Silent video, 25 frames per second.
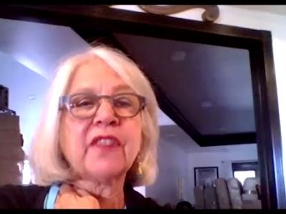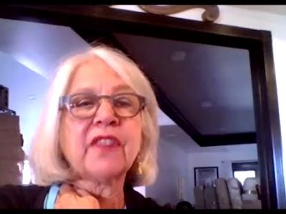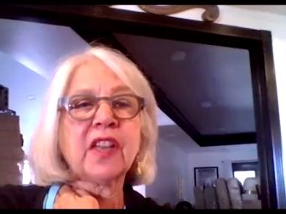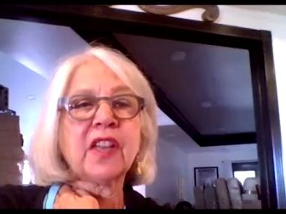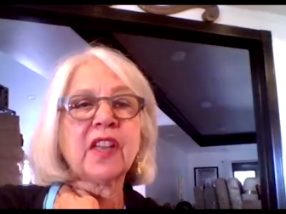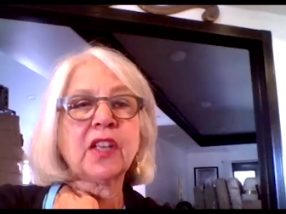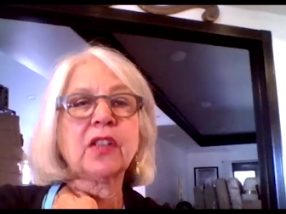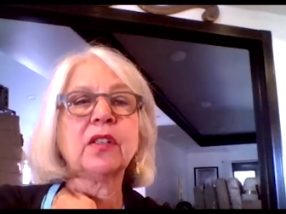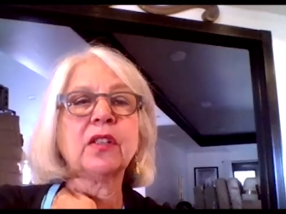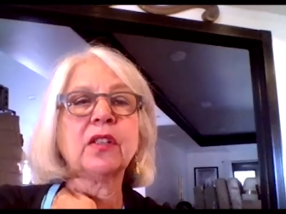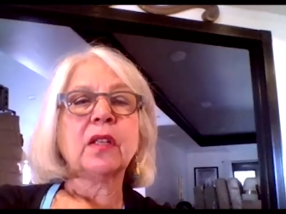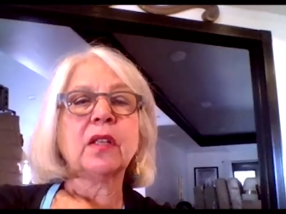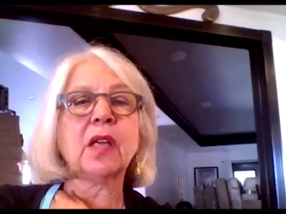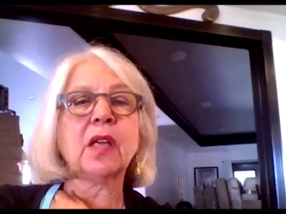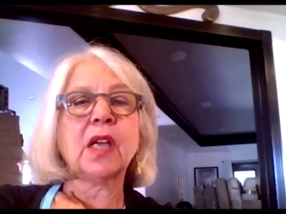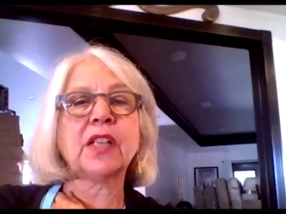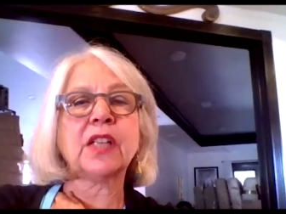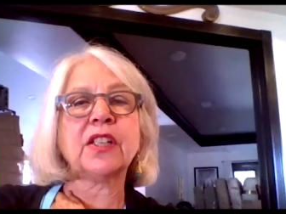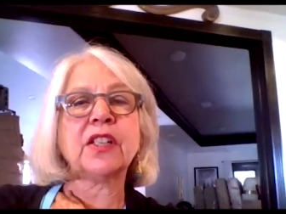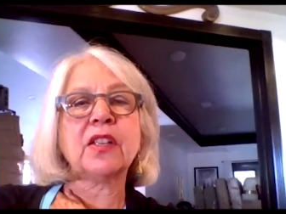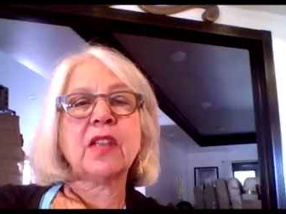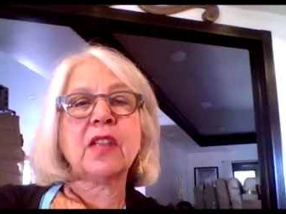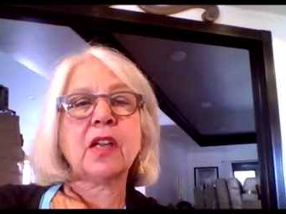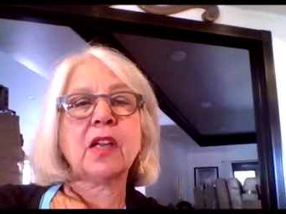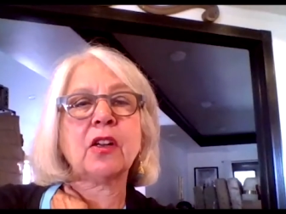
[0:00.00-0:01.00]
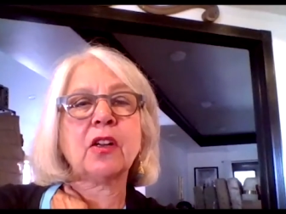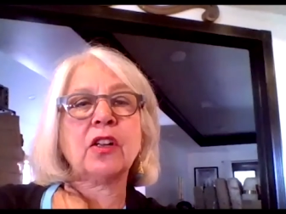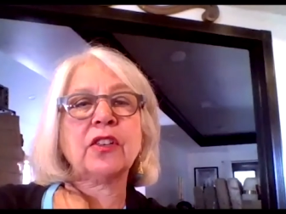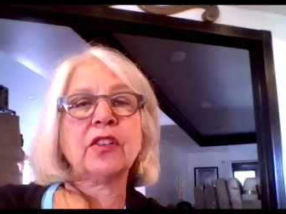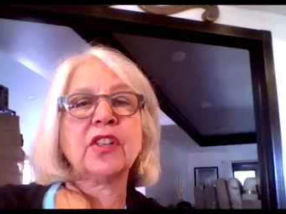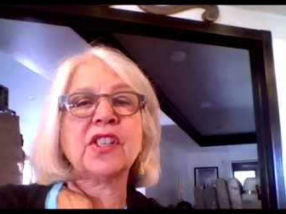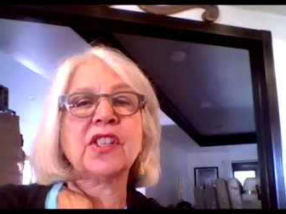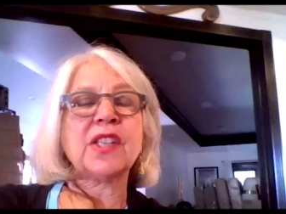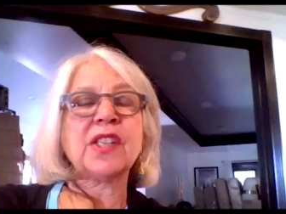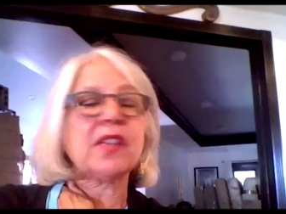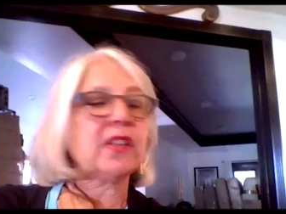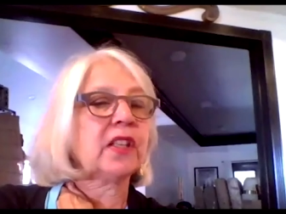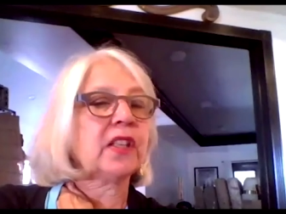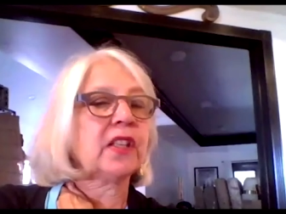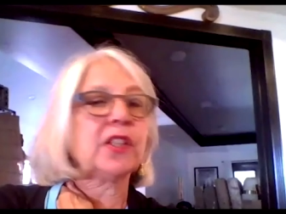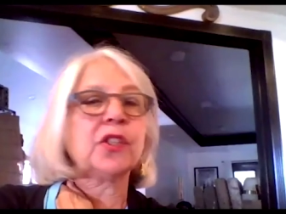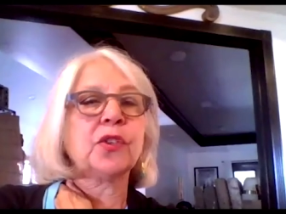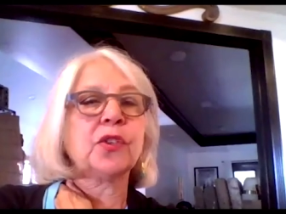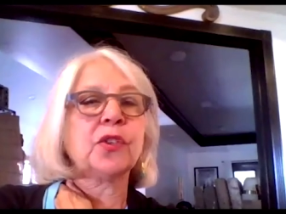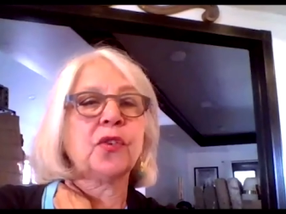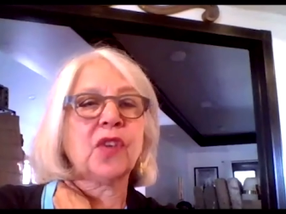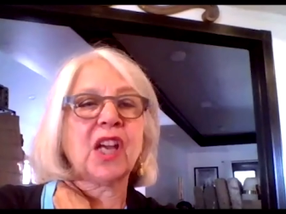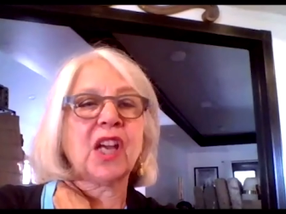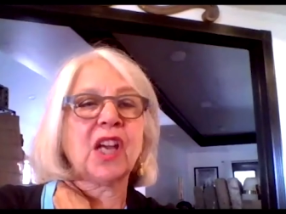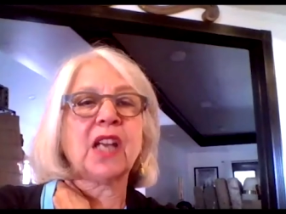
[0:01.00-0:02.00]
could add to that, Alden, because I think it's a
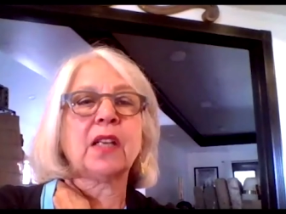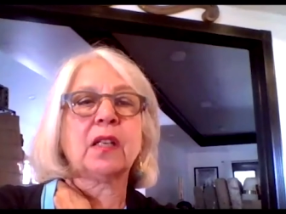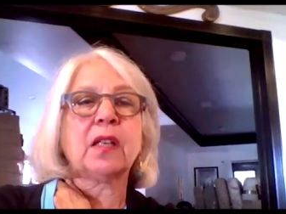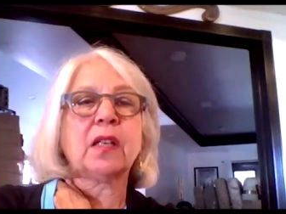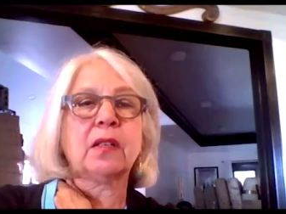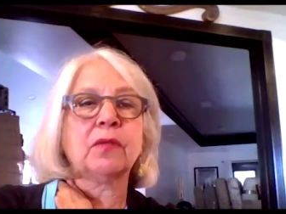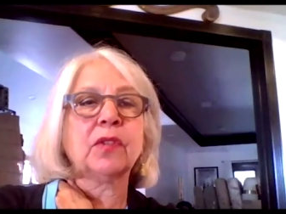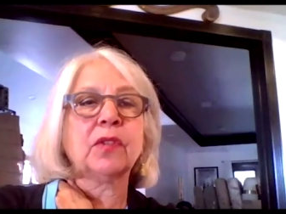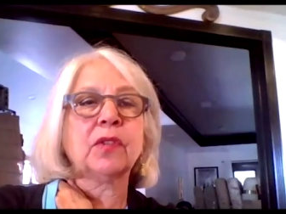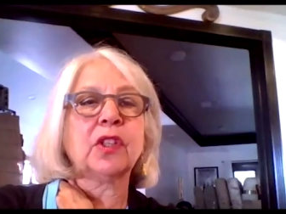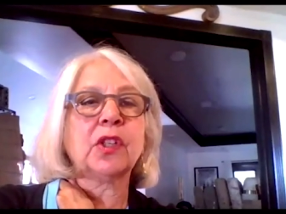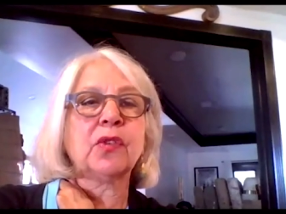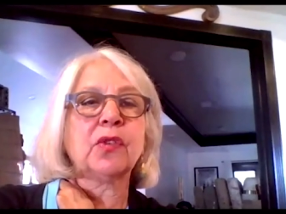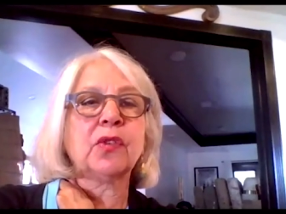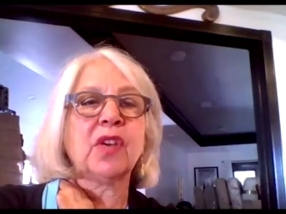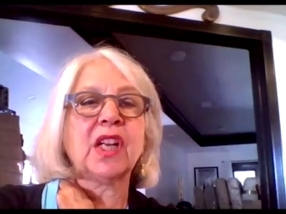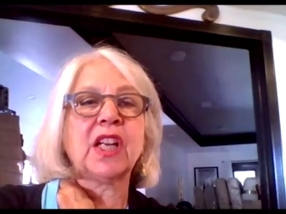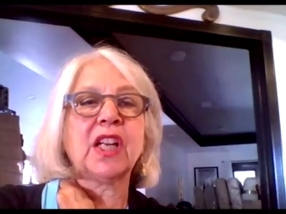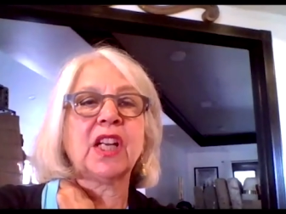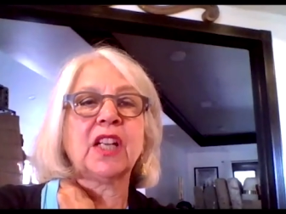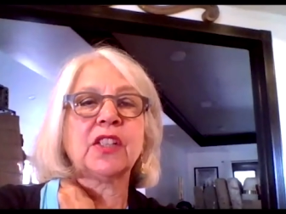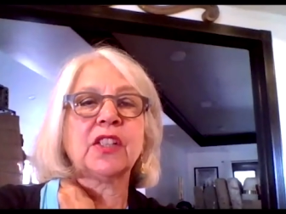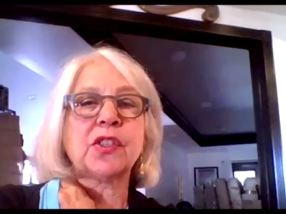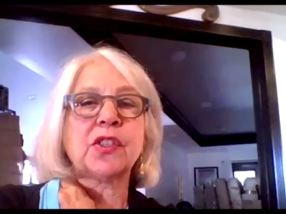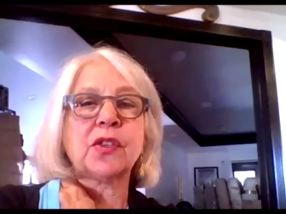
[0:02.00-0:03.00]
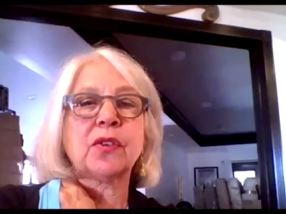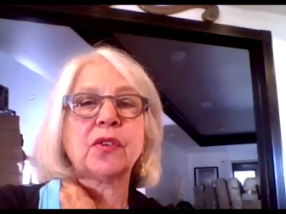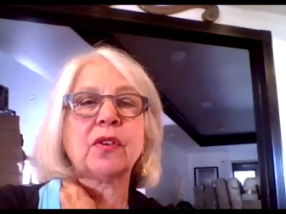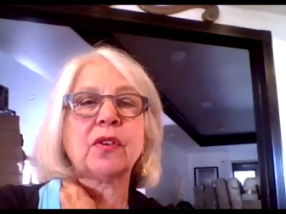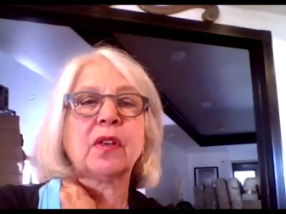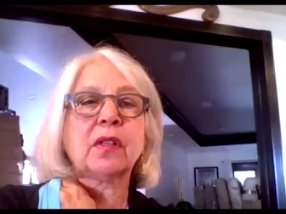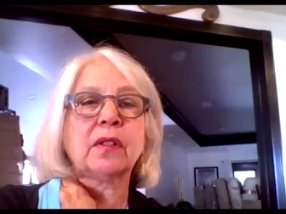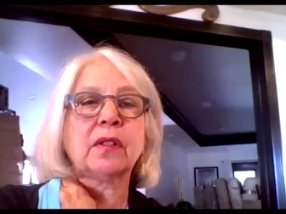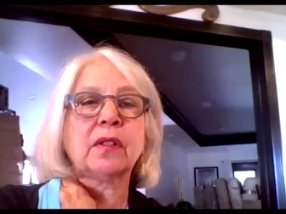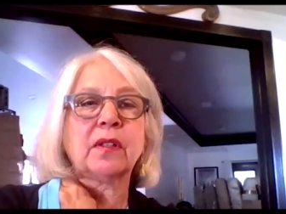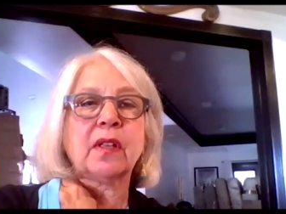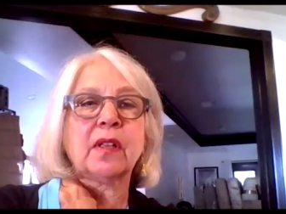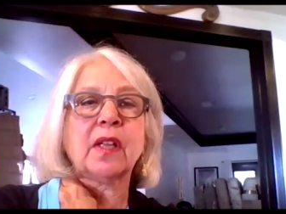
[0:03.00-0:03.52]
great, really great answer.